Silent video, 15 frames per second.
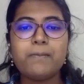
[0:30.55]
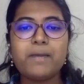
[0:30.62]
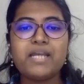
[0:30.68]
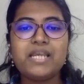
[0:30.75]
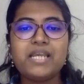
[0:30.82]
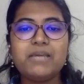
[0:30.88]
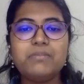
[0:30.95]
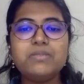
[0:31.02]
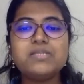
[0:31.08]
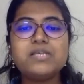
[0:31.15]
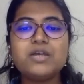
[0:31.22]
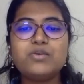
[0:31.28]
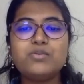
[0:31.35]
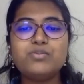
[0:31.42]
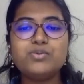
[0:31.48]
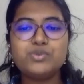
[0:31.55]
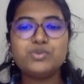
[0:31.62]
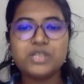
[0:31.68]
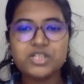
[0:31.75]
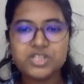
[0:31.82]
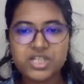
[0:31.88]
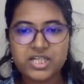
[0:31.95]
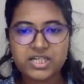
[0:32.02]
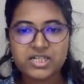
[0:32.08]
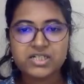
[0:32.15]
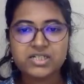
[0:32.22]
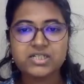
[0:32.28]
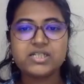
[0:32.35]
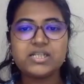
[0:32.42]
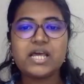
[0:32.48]
My name is Anubhuti
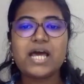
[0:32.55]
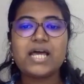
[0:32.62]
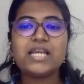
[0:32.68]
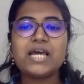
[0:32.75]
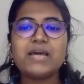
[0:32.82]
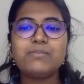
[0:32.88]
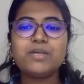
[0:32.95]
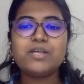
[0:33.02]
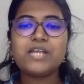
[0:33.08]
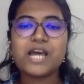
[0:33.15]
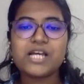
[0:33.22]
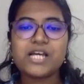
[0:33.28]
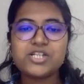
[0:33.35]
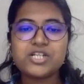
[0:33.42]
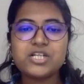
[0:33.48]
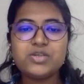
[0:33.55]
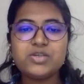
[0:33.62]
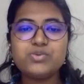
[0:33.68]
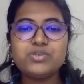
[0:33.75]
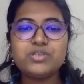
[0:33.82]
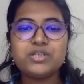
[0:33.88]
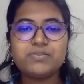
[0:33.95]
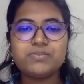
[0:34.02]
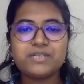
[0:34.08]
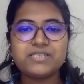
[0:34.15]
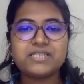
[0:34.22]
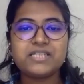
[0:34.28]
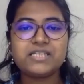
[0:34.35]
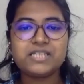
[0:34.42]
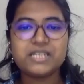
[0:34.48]
Shekhar and I am the National Youth
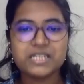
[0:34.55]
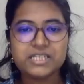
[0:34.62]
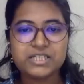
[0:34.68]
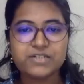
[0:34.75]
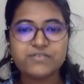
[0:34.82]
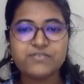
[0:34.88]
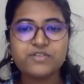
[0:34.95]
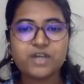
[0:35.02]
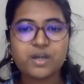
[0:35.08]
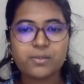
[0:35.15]
Representative